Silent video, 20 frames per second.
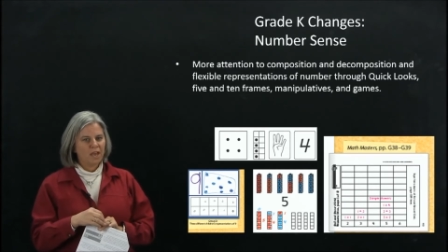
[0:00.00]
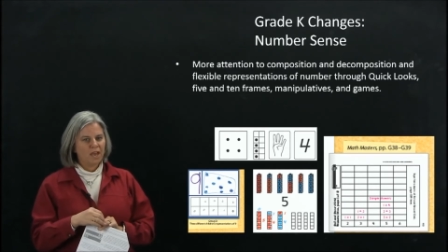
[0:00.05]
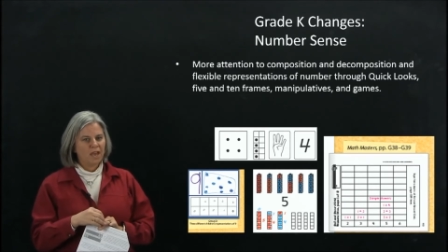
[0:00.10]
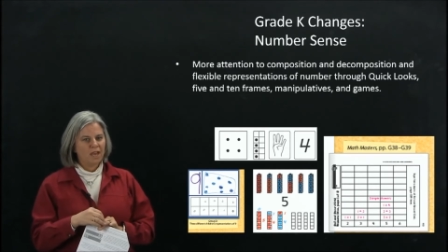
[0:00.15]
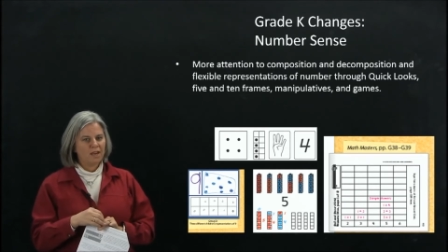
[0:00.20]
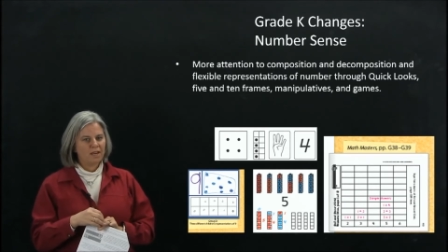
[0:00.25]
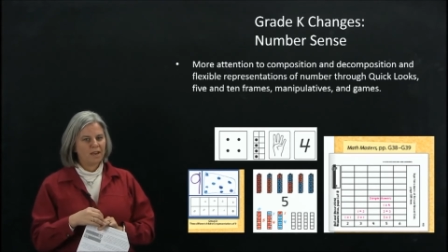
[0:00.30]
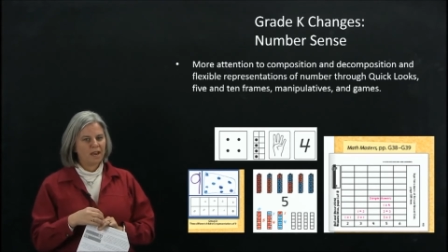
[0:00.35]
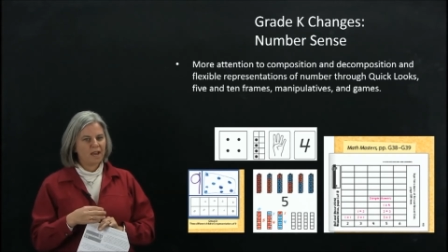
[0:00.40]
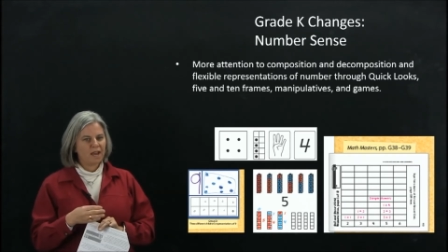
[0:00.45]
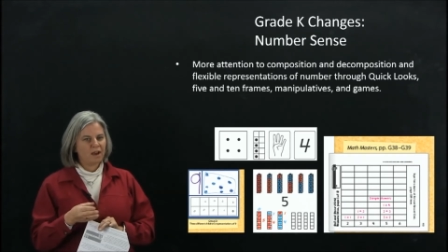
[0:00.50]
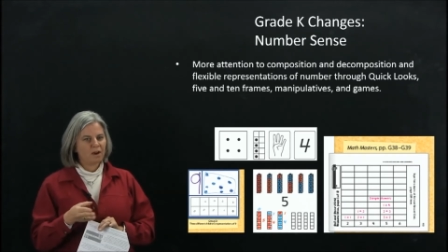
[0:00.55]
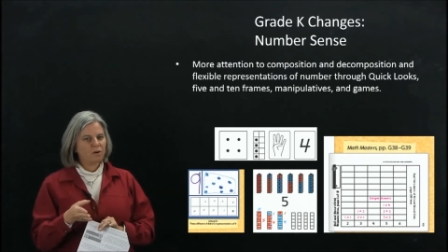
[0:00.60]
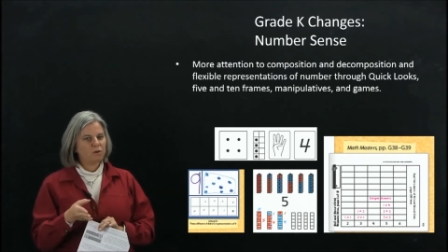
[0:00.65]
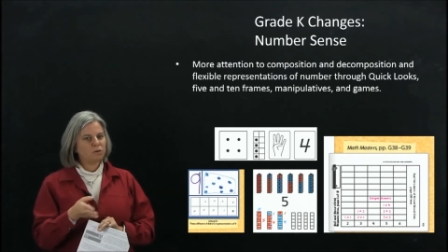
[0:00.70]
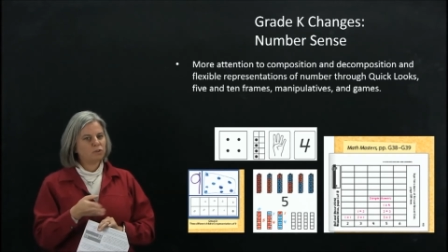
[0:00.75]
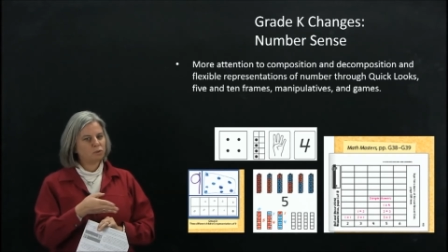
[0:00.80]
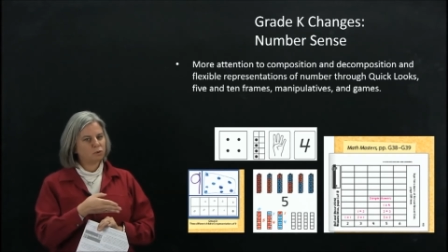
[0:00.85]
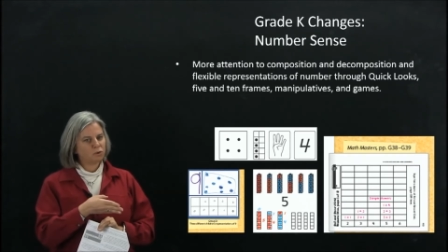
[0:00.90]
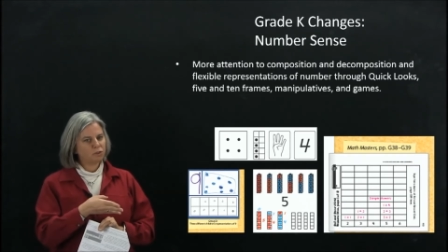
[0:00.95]
and
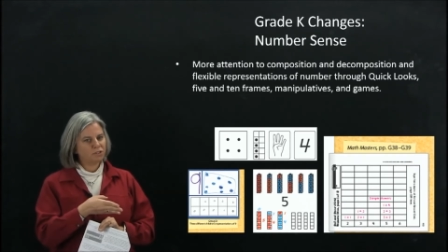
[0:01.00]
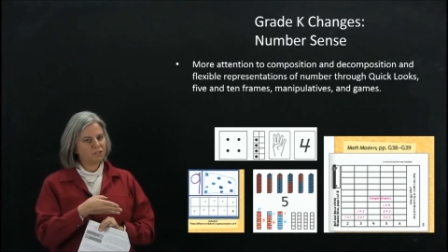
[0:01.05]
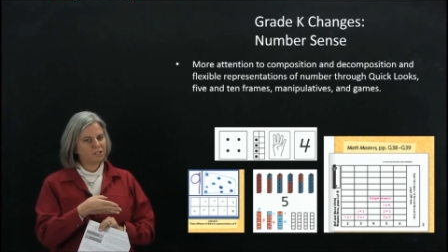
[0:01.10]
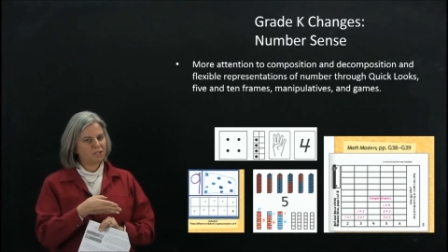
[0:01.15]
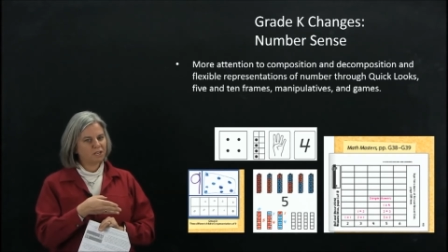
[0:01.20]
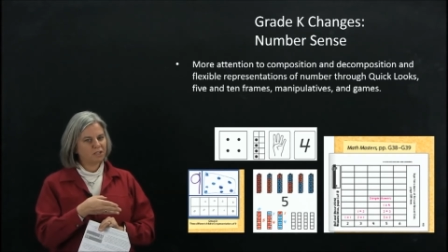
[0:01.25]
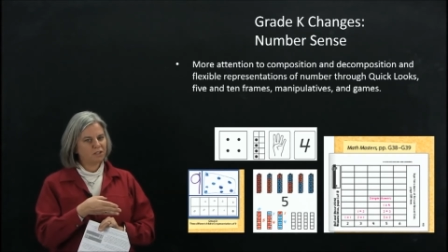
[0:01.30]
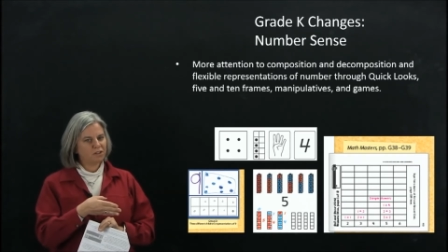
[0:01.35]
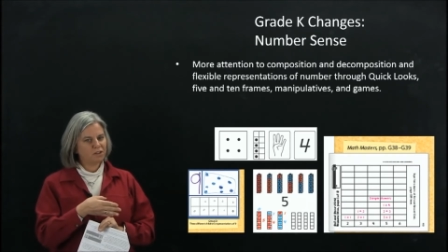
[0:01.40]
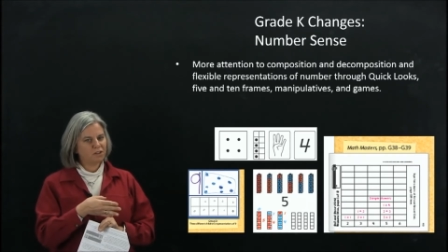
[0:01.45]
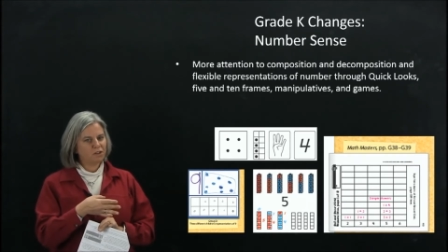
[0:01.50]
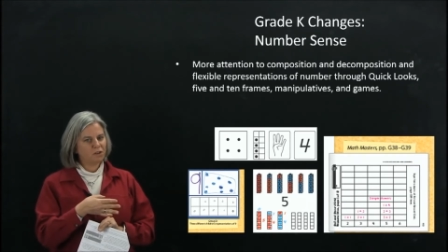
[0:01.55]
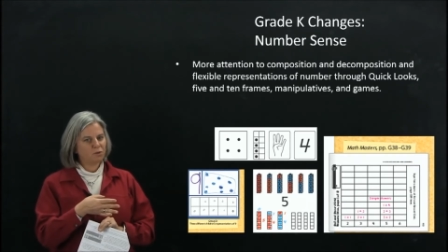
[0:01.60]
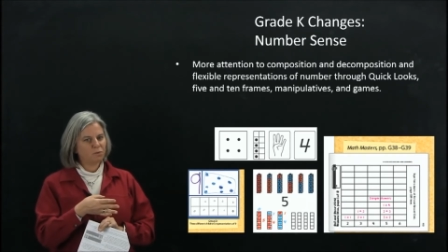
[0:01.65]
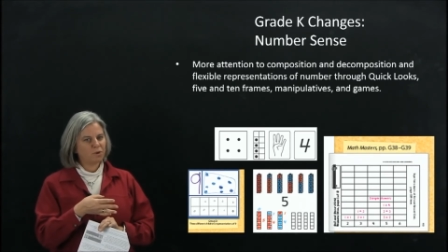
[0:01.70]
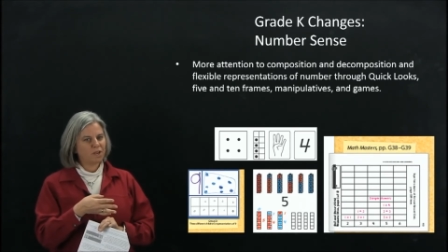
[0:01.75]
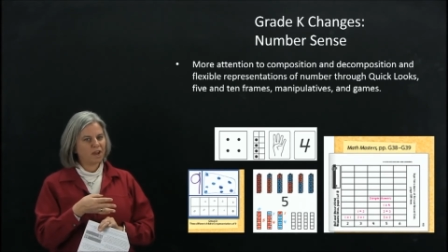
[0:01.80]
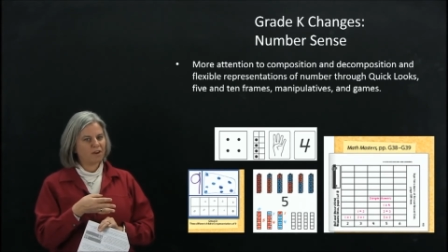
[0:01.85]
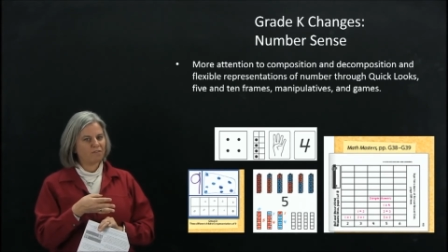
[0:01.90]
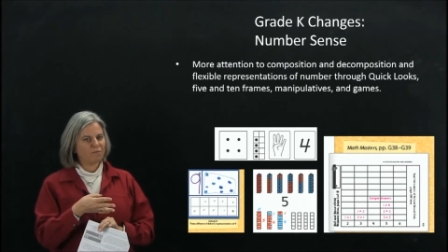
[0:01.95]
now, towards the end of the year,
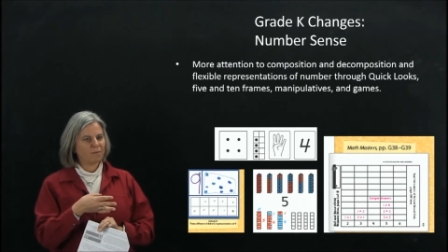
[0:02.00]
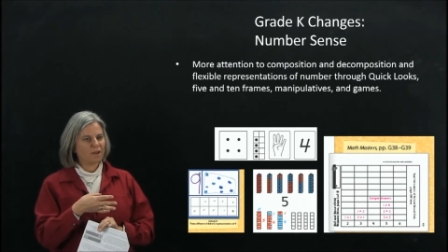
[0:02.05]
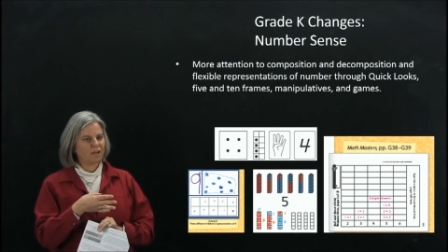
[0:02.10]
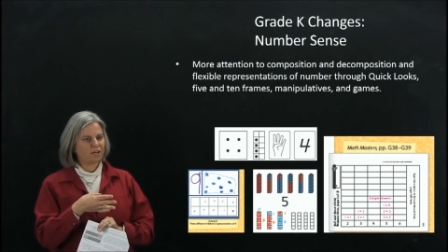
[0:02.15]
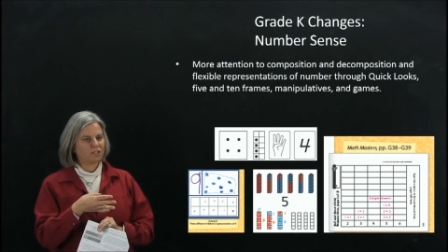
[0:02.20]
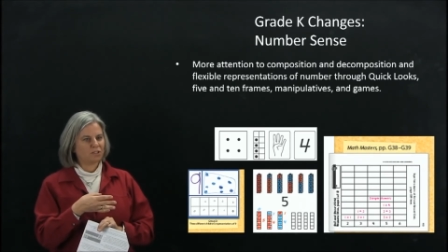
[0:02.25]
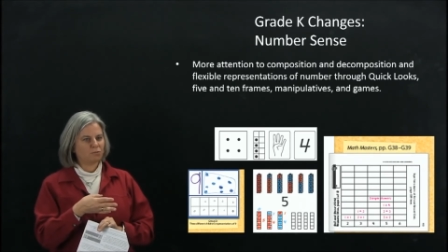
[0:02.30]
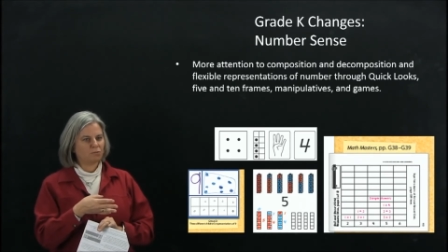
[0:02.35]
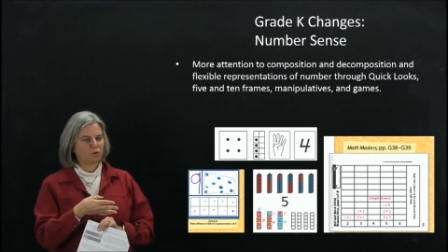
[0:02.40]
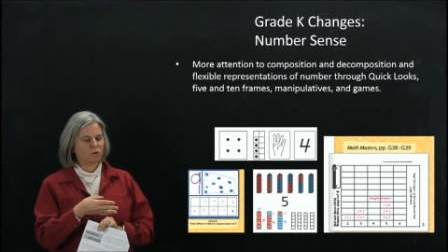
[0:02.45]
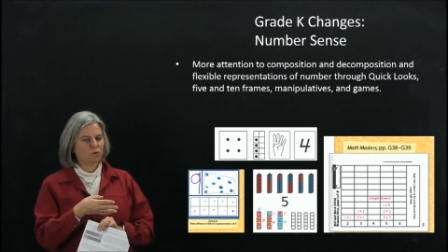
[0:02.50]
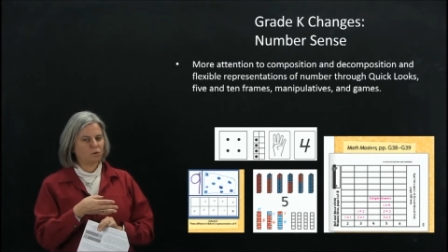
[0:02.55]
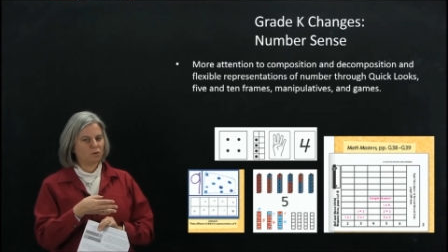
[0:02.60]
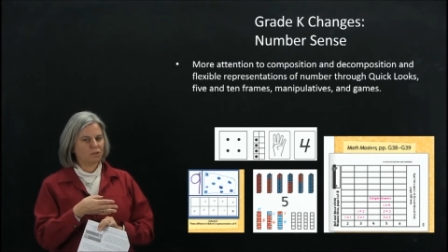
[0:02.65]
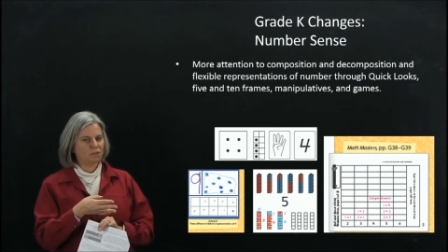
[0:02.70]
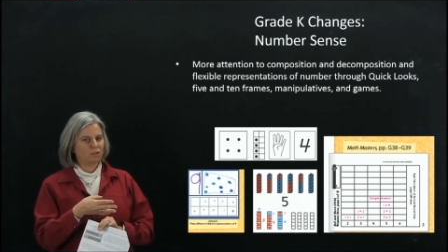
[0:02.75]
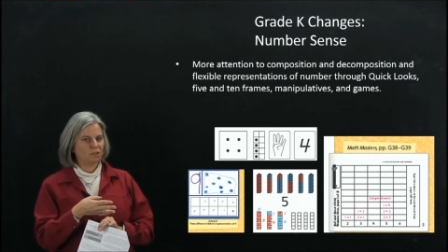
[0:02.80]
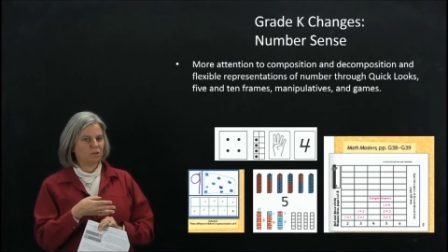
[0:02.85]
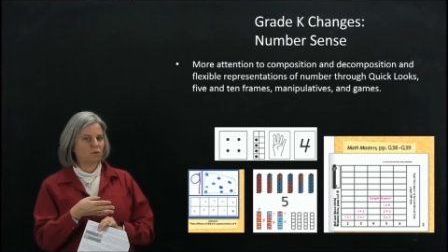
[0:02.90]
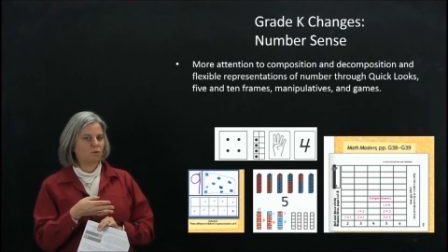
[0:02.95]
we have them actually
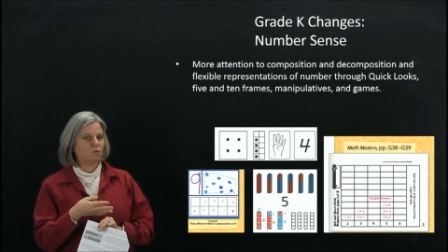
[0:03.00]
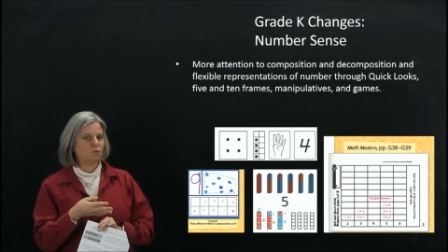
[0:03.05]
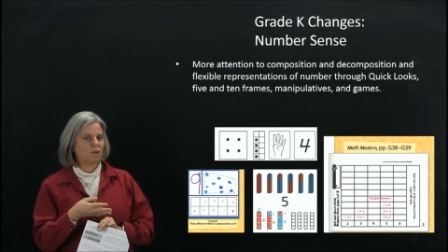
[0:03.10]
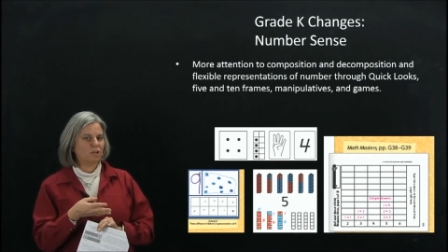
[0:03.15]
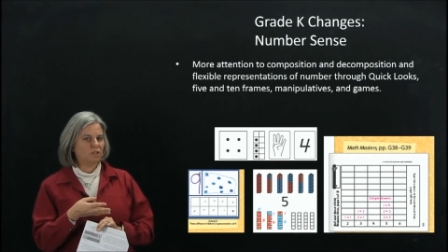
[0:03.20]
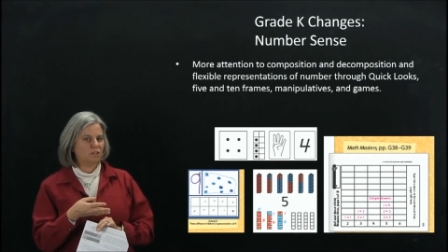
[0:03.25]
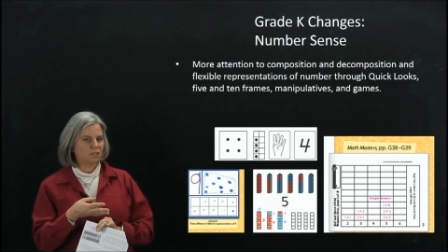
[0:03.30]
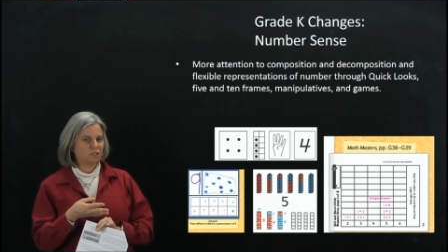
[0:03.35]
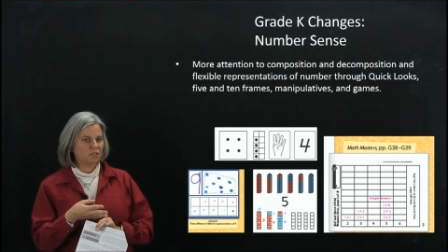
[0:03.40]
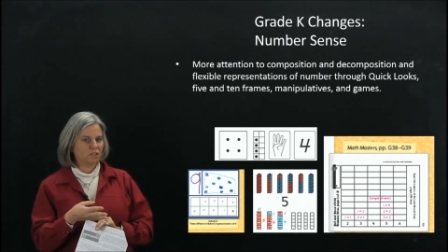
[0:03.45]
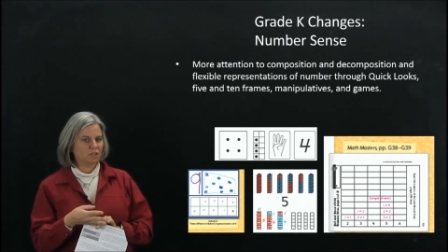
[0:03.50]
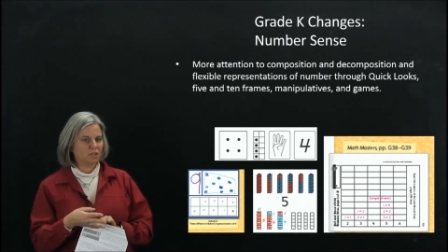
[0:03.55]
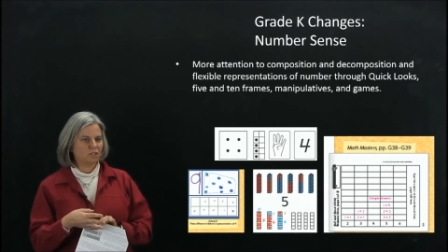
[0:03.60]
recording the equation.